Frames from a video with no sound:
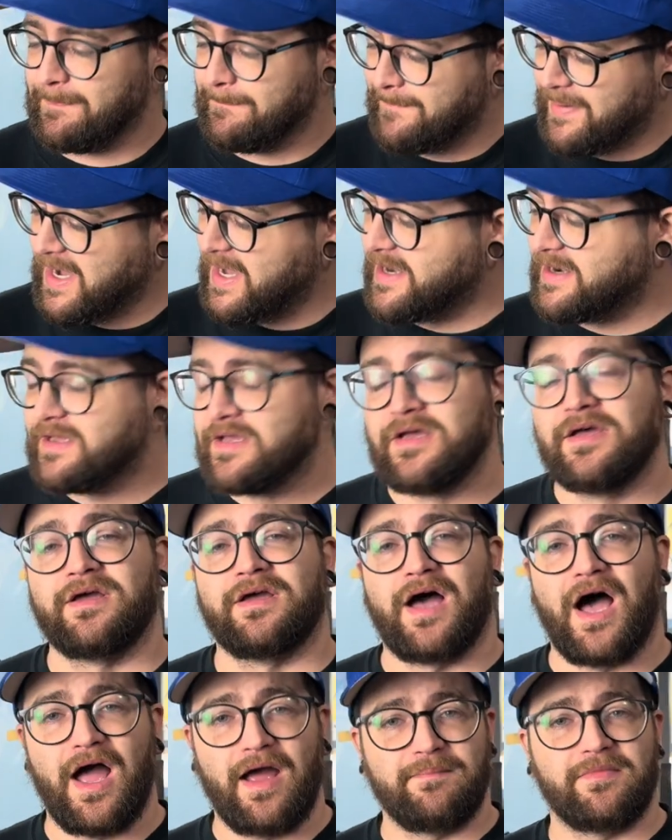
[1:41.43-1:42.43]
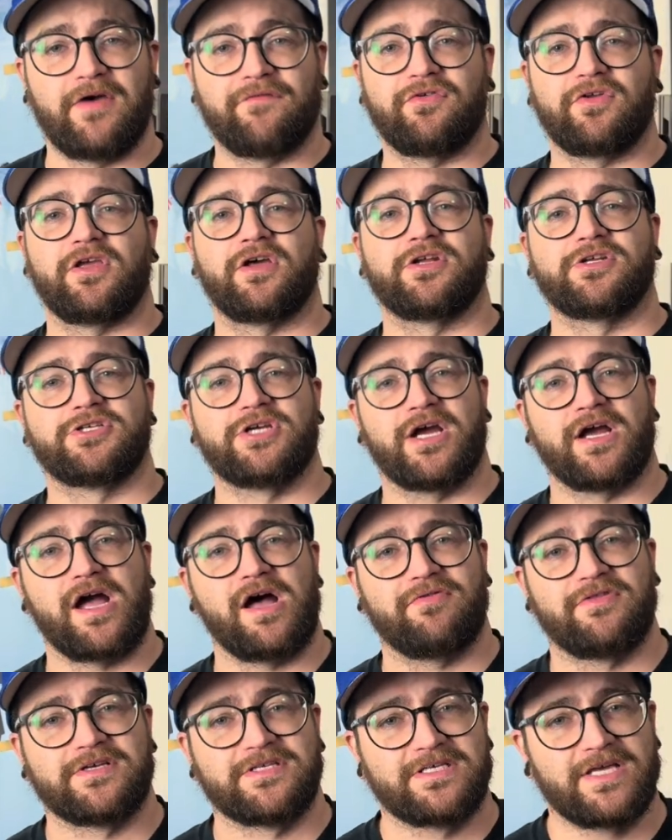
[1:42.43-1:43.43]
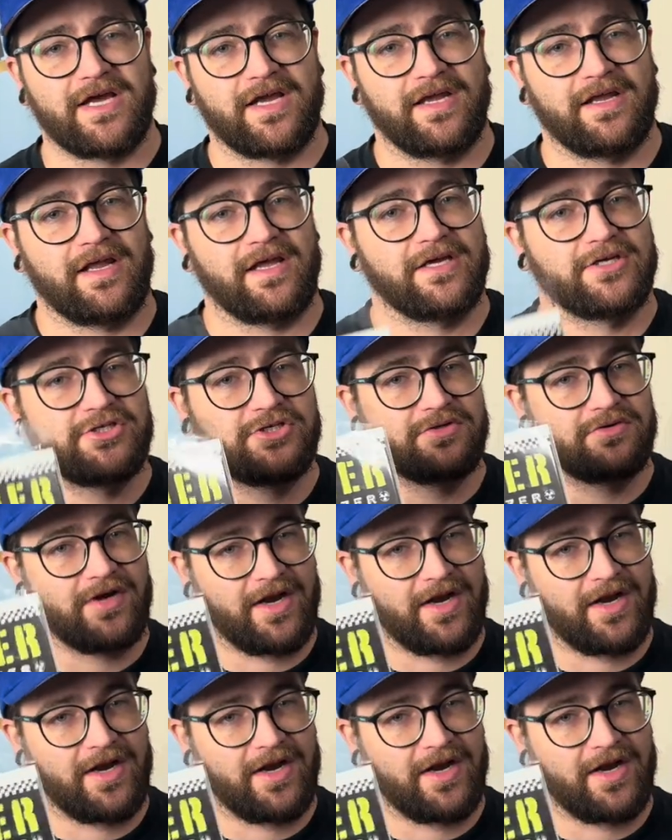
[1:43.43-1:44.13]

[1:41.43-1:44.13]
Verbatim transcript: But I'm definitely going to check out the second issue,